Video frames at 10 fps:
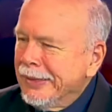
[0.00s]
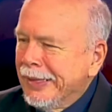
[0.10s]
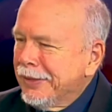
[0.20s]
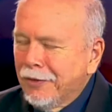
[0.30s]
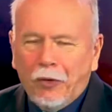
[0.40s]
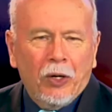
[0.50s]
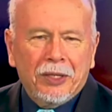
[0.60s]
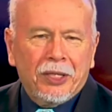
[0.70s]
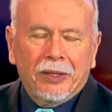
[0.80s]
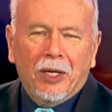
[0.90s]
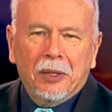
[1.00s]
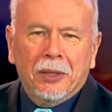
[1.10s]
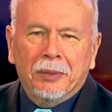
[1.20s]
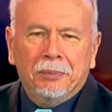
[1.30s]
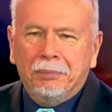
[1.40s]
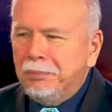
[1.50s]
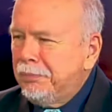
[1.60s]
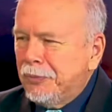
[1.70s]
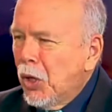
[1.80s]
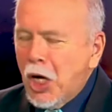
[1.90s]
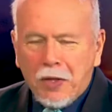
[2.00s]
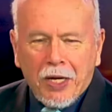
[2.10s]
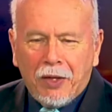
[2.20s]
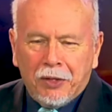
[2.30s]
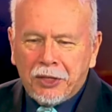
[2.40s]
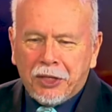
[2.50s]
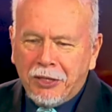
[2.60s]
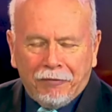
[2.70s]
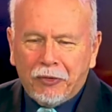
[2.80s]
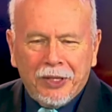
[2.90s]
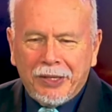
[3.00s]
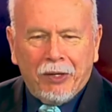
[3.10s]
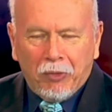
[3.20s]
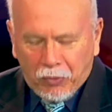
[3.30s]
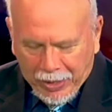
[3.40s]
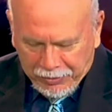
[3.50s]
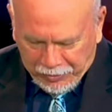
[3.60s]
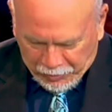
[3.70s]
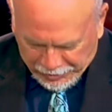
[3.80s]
and divorce and all the other sufferings that are around the